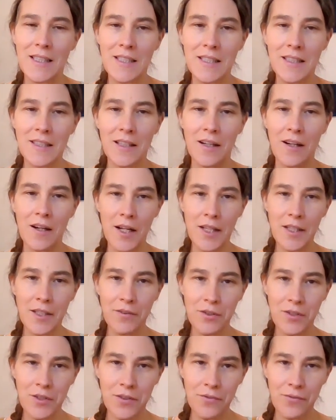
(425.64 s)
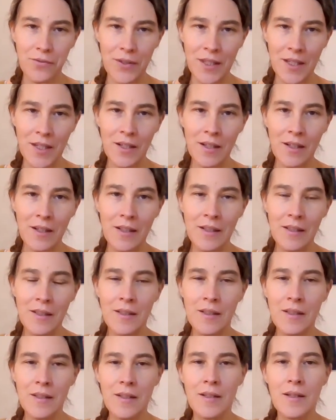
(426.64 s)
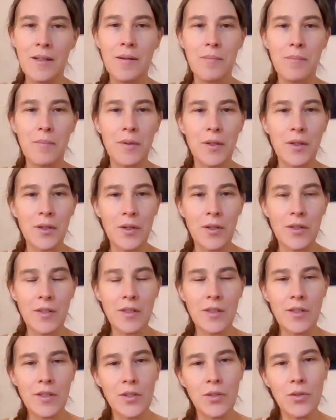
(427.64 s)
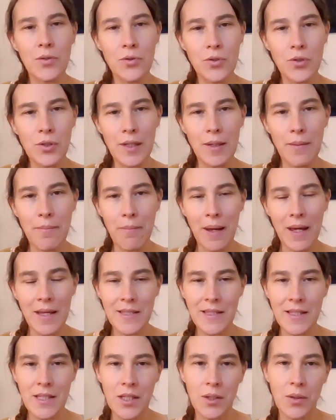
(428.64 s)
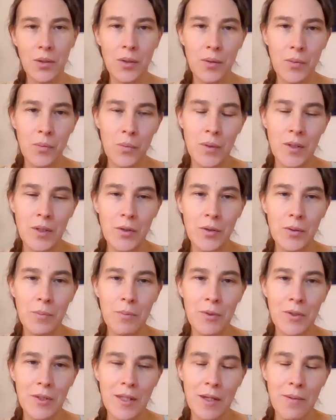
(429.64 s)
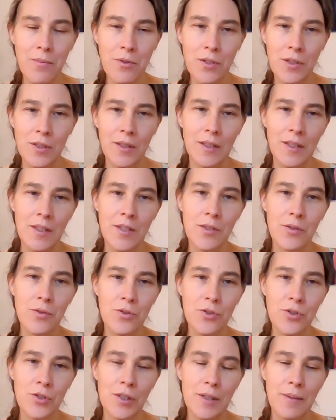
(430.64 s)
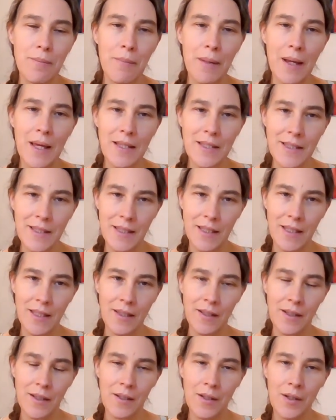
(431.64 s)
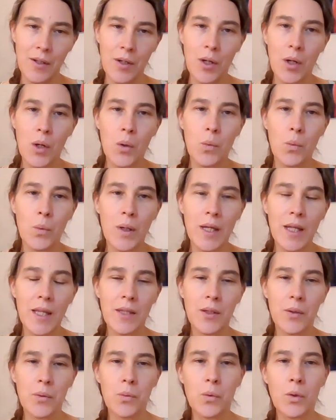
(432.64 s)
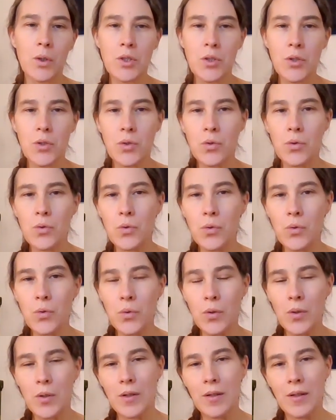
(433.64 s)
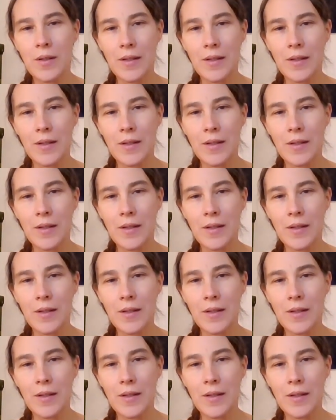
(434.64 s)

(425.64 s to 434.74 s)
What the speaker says: this kind of sphere, because it's usually messing with your perception. It's usually messing with what you